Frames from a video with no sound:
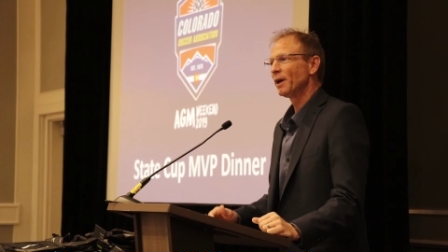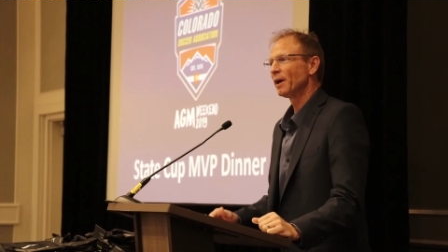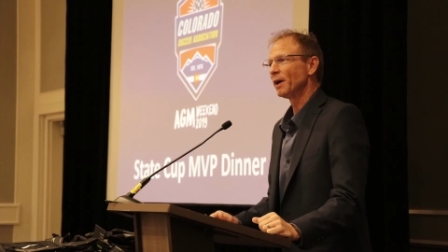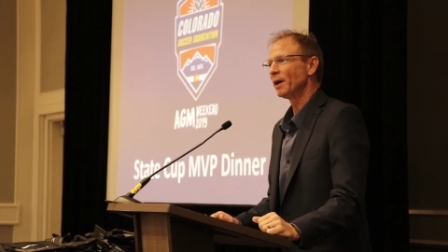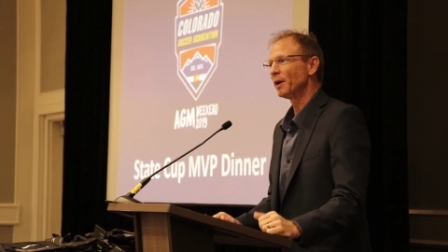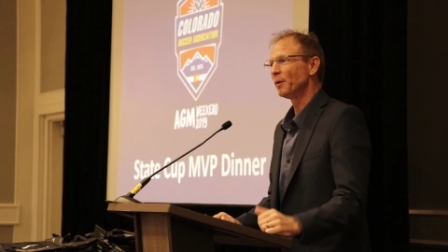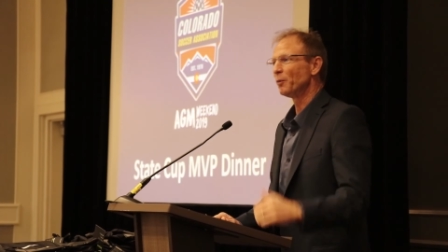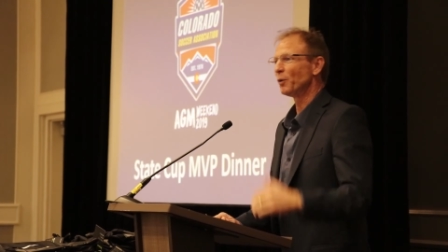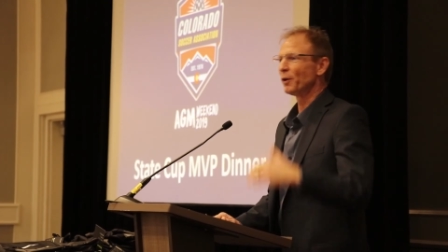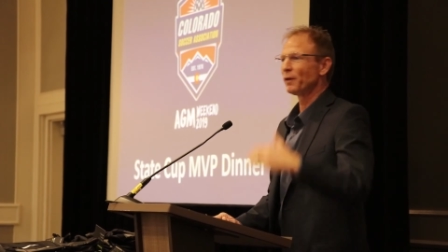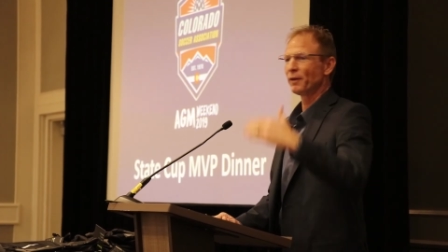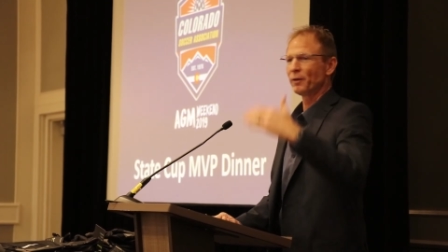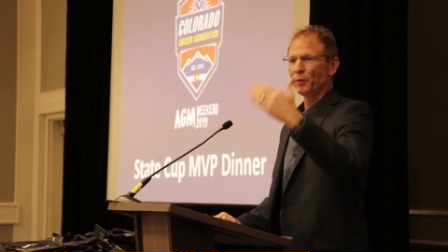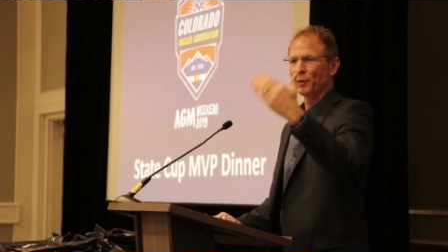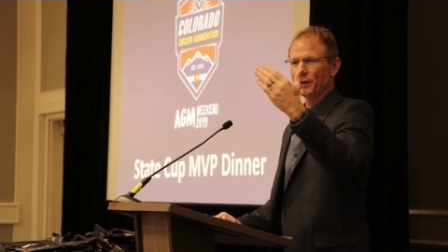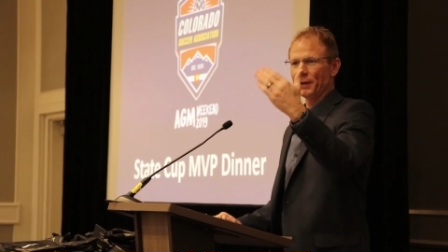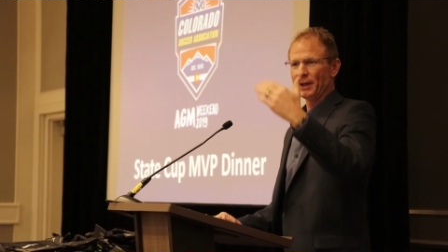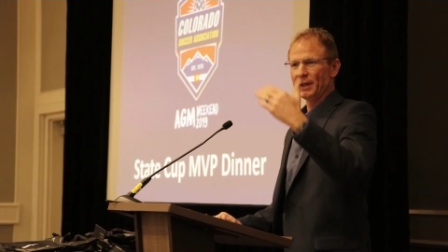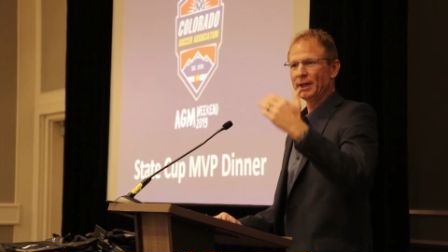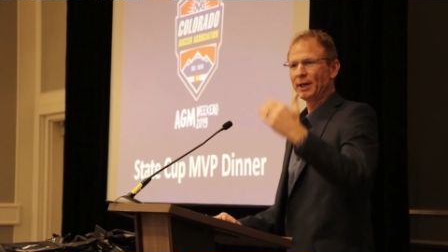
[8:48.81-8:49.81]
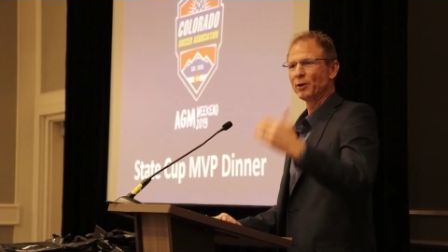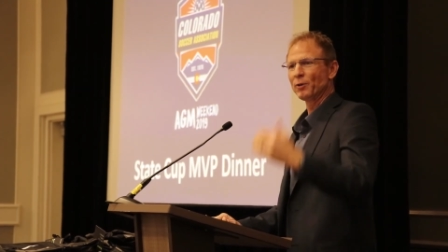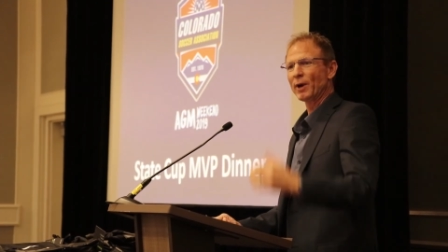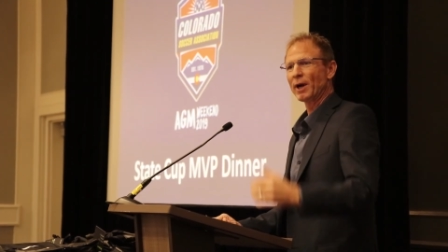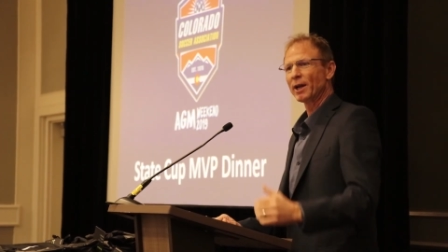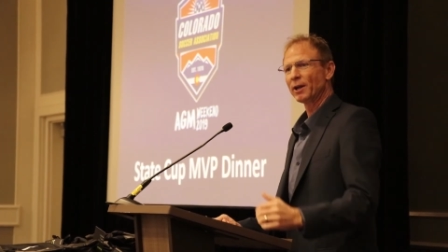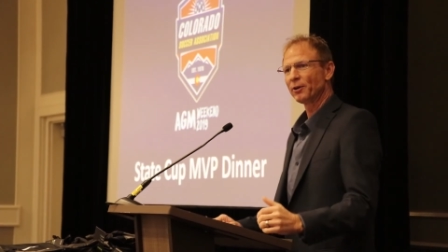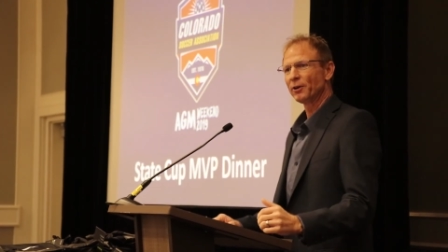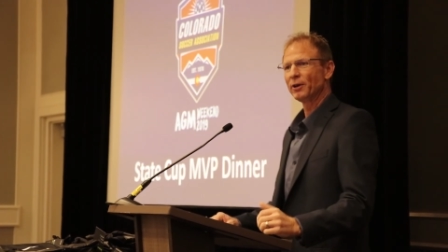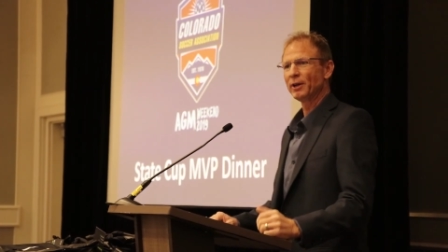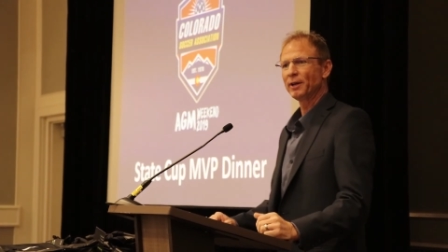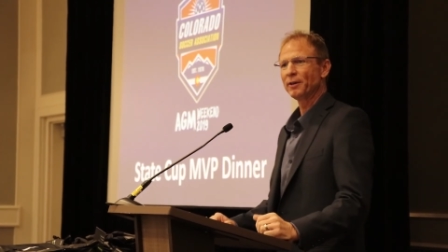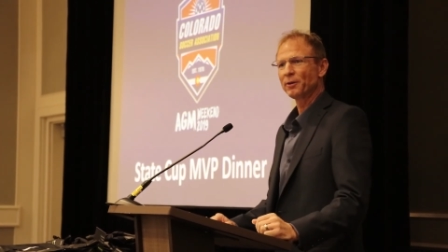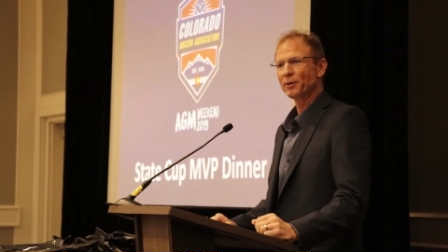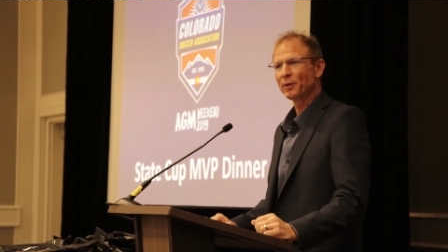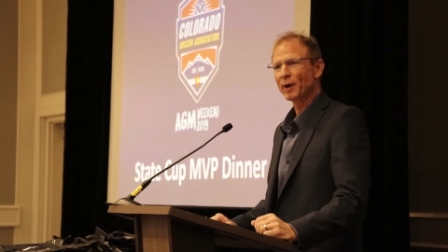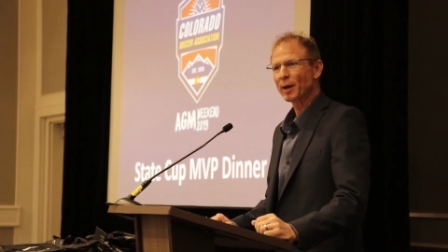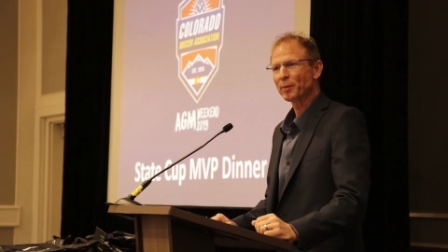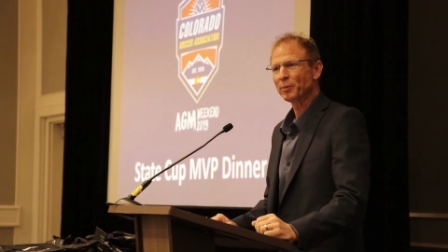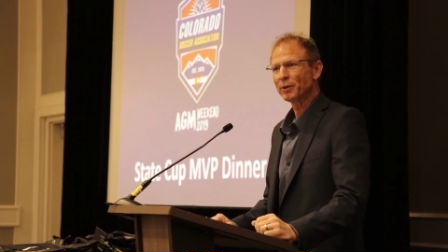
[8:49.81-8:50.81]
Um, we're, the, we're the league right underneath
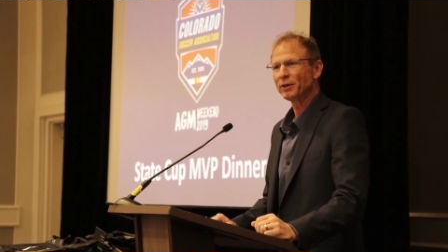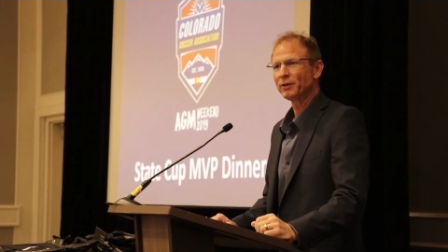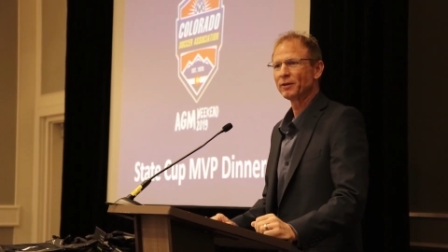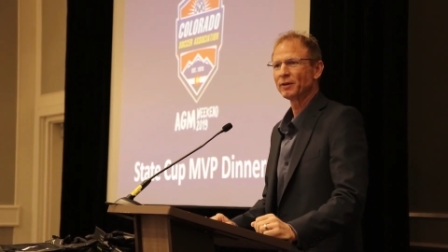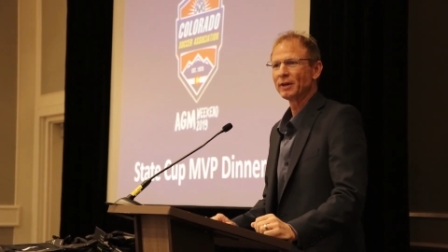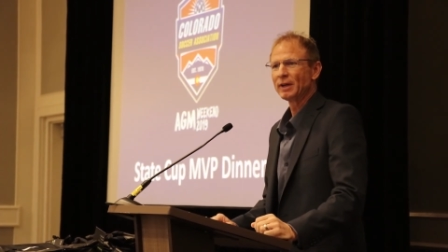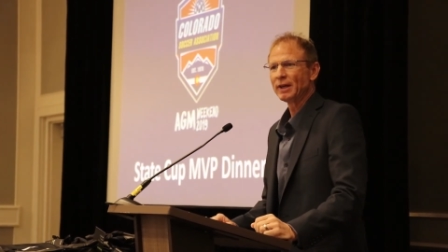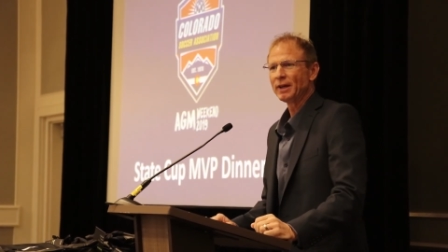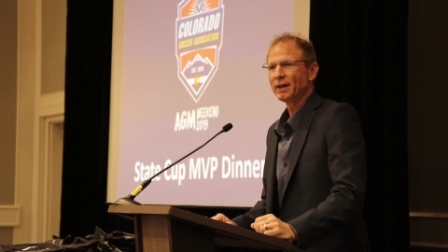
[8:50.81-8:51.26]
the Rapids.